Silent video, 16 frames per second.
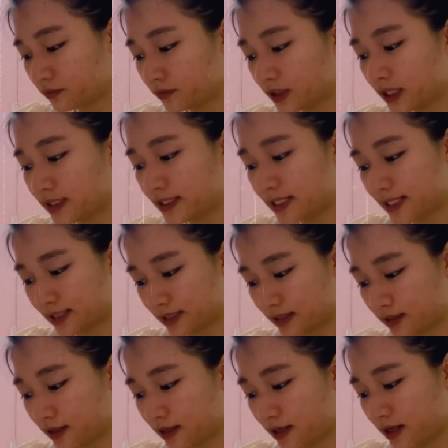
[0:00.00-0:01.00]

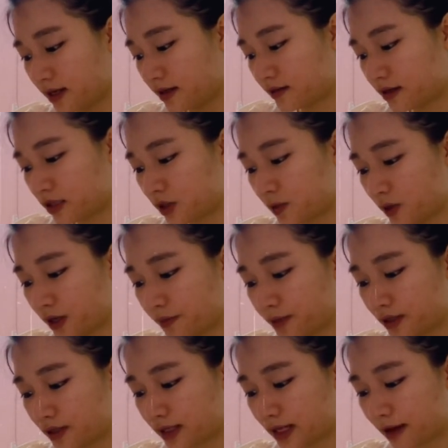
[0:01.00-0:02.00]
Indeed, the
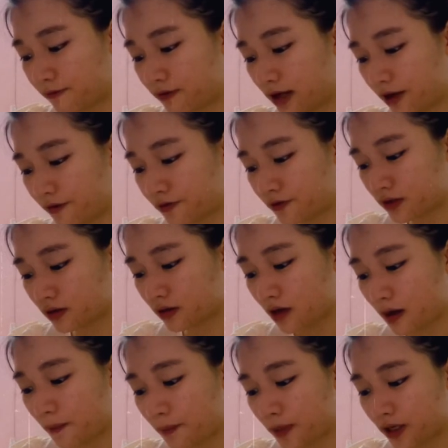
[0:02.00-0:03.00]
experiments have left
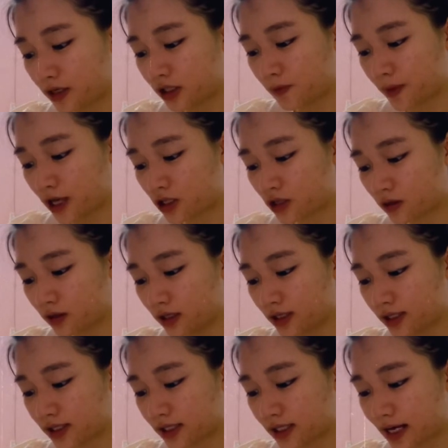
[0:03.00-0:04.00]
many
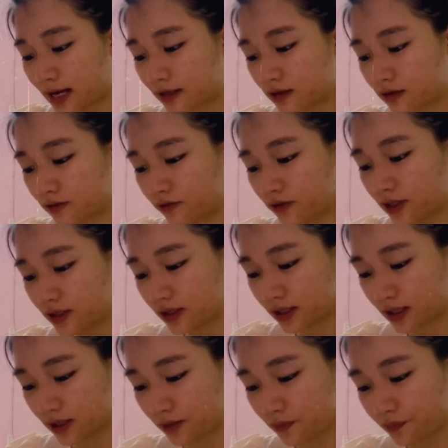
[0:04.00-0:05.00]
specialists
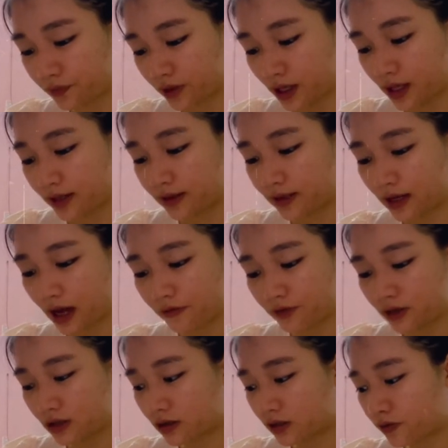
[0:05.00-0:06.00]
unconvinced. The
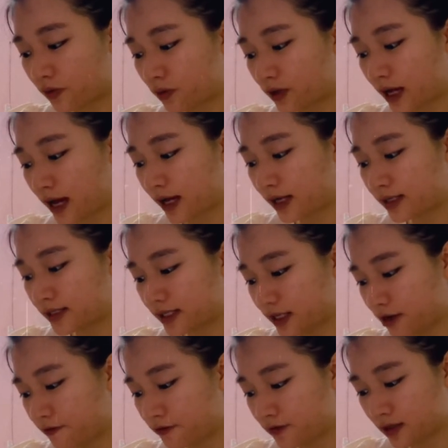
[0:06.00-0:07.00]
evidence for kite
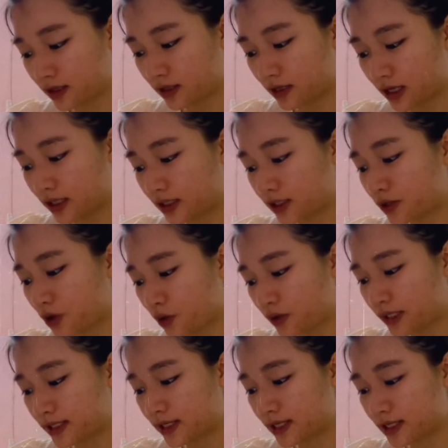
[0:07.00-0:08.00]
lifting is
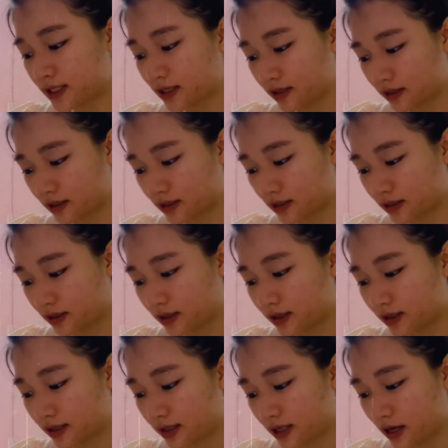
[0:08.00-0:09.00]
non-existent,
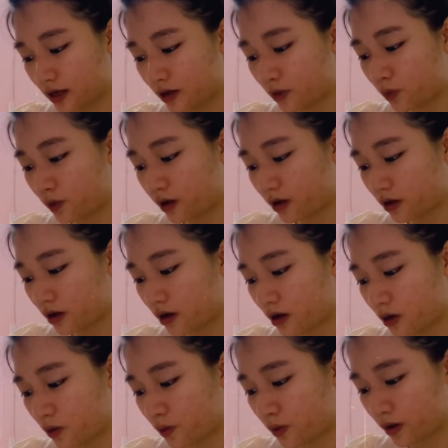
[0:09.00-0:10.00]
say
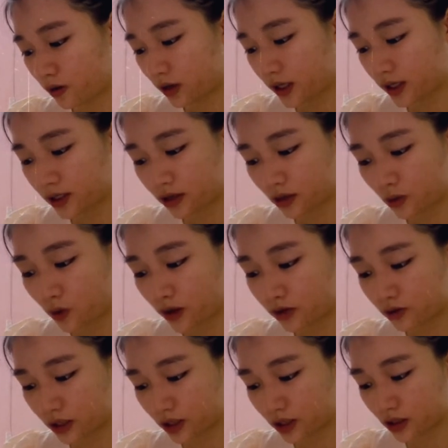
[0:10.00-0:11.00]
Willik
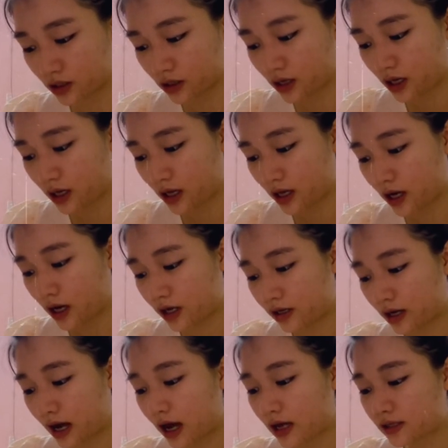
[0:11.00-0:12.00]
Wendrich,
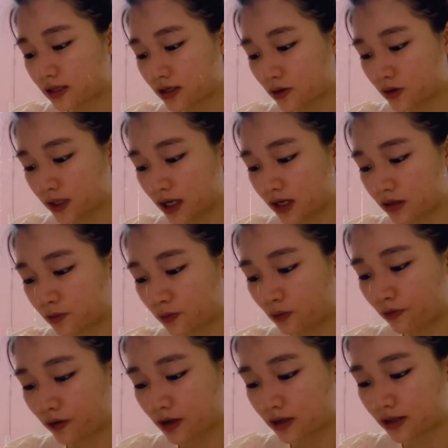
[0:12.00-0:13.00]
an associate
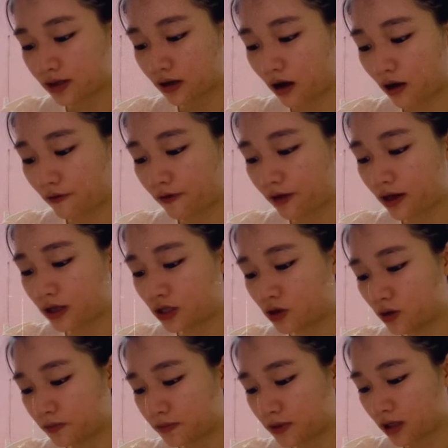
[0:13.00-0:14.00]
professor of
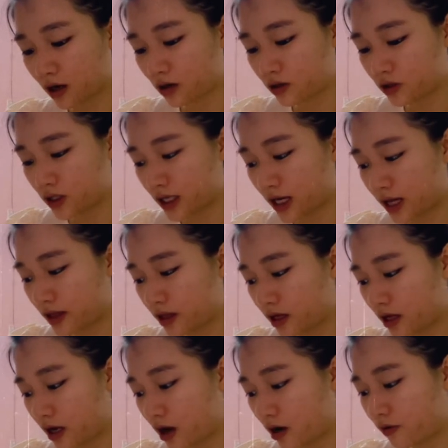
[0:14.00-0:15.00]
Egyptology at
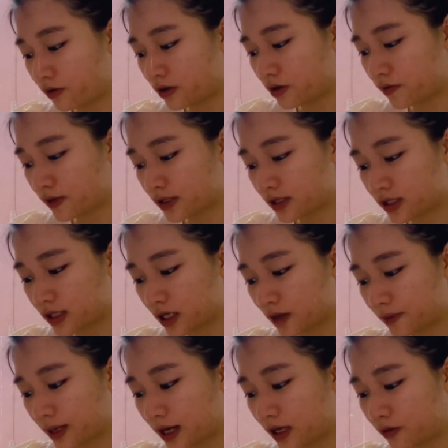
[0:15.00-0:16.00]
the University
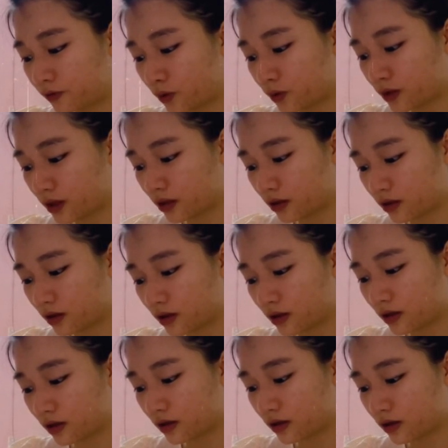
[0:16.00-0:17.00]
of California,
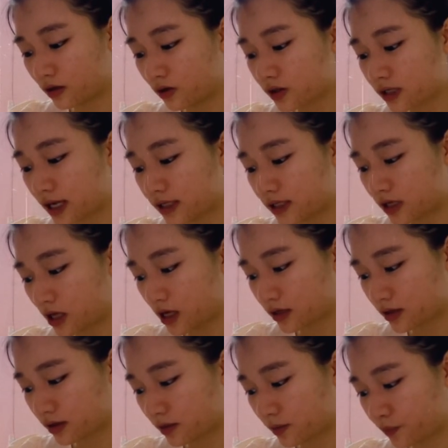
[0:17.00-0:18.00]
Los
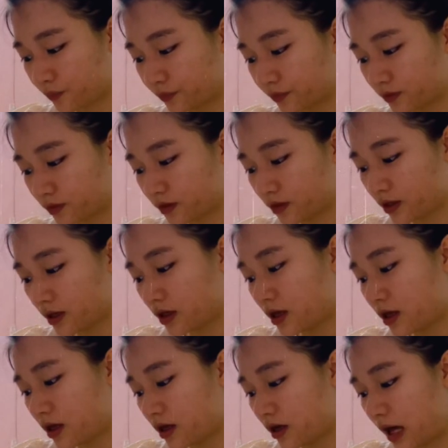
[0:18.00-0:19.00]
Angeles.
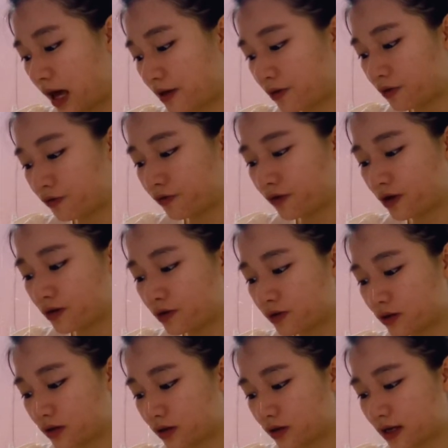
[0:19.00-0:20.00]
Other
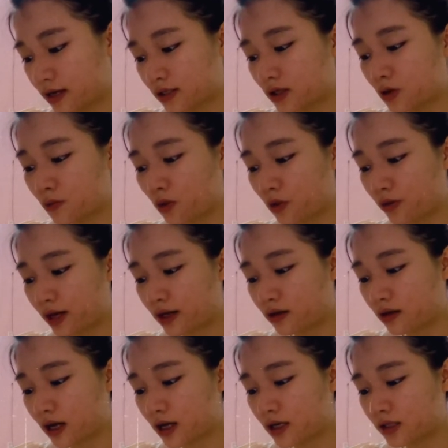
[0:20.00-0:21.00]
fields, there's no more than
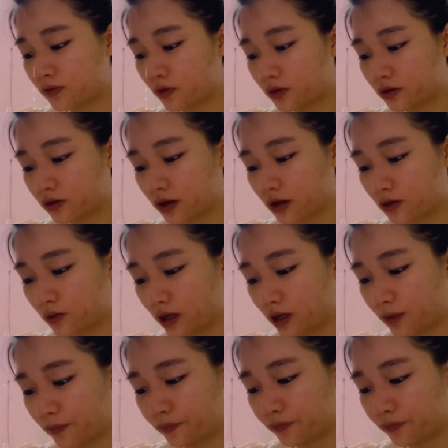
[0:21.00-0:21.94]
a case for the theory.